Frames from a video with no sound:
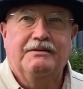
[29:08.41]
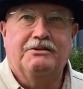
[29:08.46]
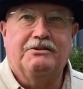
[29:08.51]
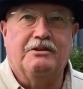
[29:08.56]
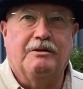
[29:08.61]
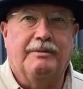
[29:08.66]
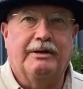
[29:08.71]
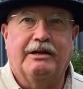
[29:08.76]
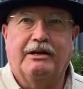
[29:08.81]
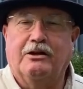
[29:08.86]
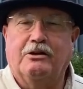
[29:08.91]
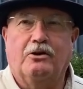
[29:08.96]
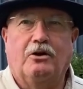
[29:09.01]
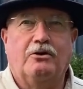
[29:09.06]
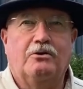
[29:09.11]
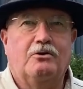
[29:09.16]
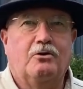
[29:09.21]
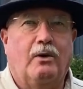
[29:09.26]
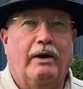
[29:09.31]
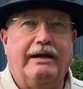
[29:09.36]
some are going to
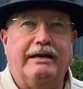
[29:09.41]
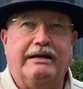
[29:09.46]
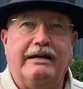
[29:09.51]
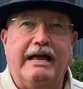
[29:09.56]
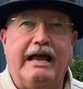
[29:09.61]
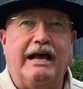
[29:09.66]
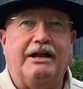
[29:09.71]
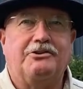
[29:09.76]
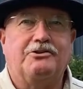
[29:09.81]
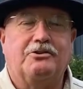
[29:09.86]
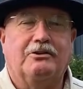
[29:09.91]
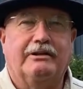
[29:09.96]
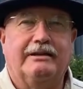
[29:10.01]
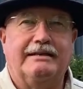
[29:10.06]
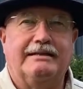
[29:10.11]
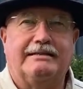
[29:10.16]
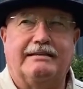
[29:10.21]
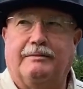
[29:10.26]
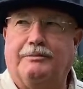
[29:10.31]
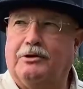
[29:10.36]
go quite
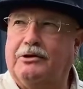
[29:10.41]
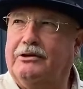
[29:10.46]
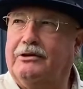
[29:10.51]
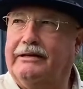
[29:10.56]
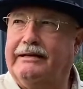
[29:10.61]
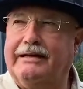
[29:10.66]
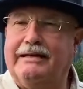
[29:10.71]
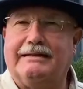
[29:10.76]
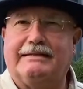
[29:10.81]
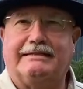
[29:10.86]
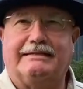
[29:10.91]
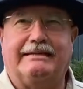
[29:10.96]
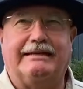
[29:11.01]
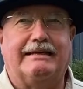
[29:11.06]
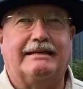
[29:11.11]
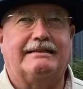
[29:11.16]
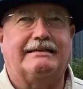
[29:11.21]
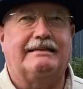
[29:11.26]
naturally, some are going to get sick,